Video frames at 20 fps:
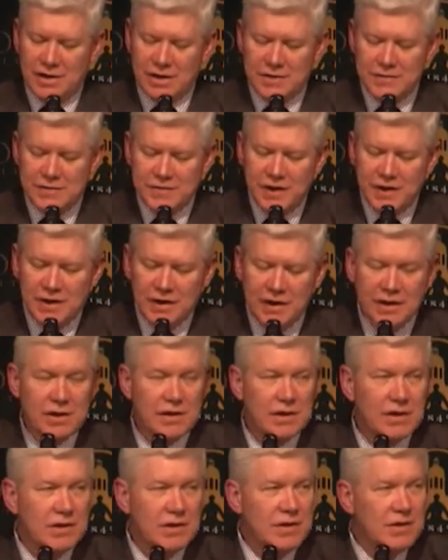
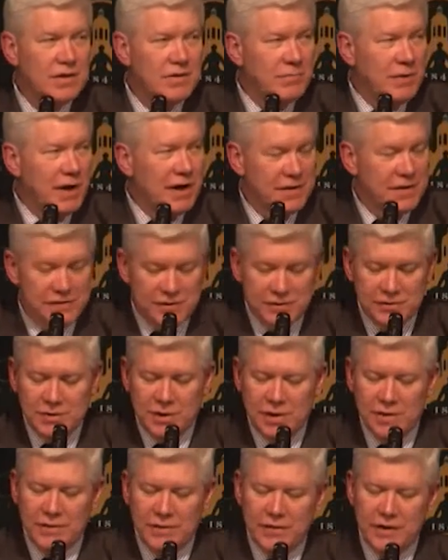encyclical of Pius
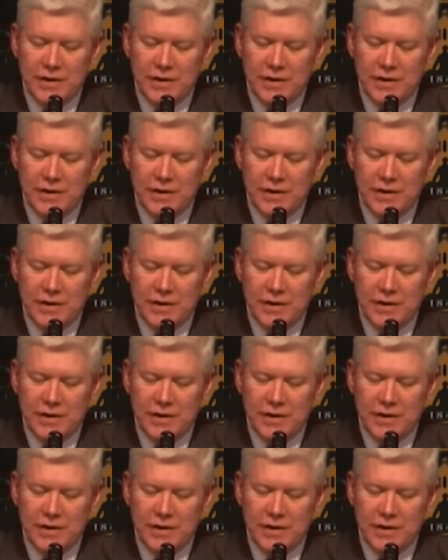XII,